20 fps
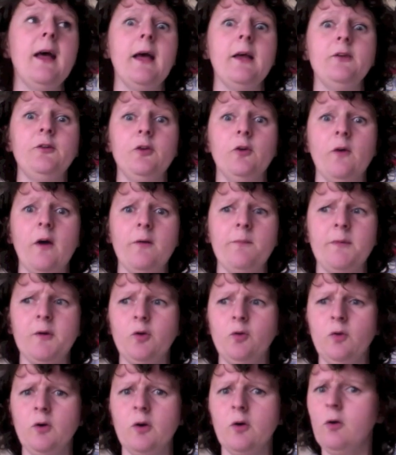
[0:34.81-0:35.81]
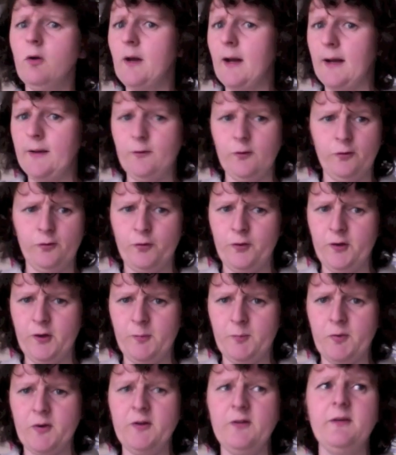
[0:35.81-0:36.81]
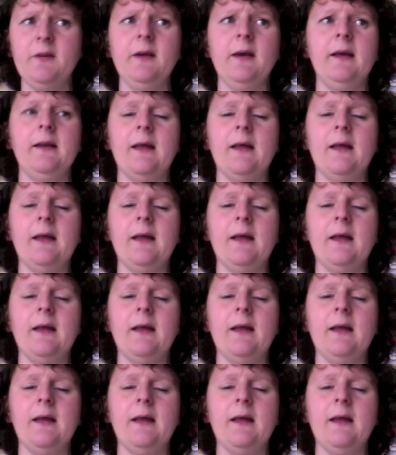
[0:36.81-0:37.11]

and so I've been doing all kinds of 3D printing,